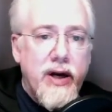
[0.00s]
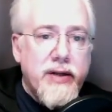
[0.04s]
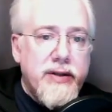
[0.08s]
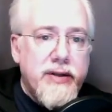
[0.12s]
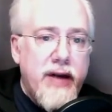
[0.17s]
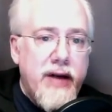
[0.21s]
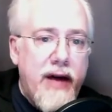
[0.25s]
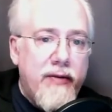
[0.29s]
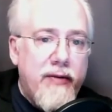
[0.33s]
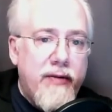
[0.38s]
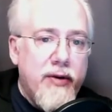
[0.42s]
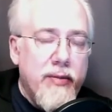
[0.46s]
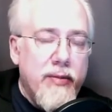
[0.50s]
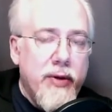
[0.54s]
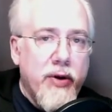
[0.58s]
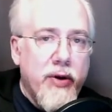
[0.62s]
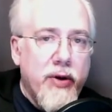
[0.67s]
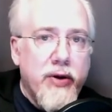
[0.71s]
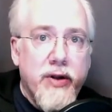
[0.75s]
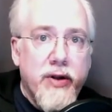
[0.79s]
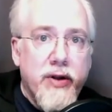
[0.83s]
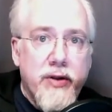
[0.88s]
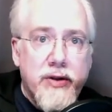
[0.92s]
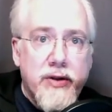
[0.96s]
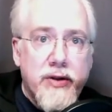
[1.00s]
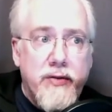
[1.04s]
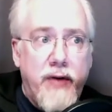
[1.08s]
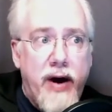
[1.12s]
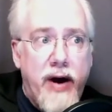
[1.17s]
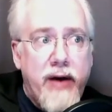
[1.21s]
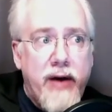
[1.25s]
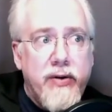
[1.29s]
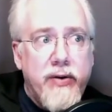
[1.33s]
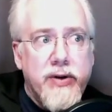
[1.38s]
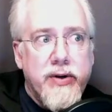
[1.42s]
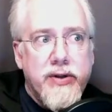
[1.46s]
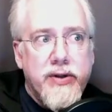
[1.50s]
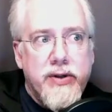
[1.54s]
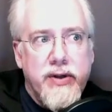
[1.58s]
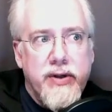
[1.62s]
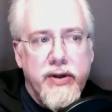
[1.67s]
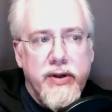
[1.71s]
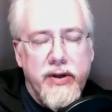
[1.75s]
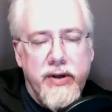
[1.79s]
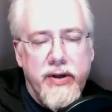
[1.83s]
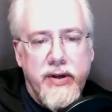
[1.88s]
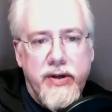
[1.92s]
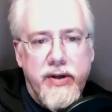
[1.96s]
to have an immunity to this virus
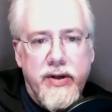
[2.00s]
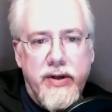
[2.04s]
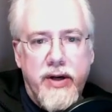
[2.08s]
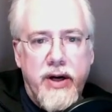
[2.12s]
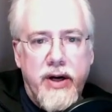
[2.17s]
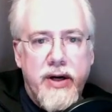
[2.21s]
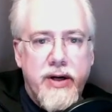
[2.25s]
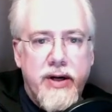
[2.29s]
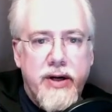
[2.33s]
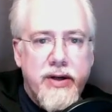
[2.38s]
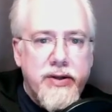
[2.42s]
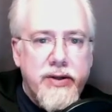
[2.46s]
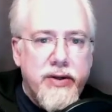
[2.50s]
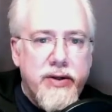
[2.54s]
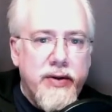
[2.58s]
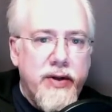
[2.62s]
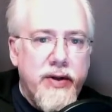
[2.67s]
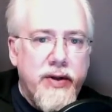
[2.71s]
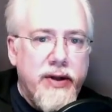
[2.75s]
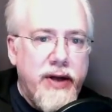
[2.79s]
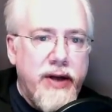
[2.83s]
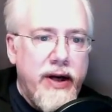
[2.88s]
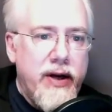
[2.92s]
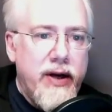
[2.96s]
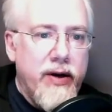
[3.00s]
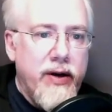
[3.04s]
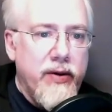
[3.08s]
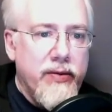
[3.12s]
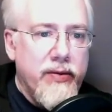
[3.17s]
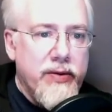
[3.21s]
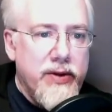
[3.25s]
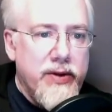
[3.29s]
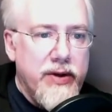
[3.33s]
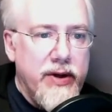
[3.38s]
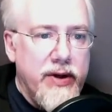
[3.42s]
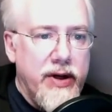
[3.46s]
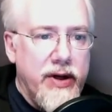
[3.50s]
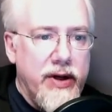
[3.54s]
so that they don't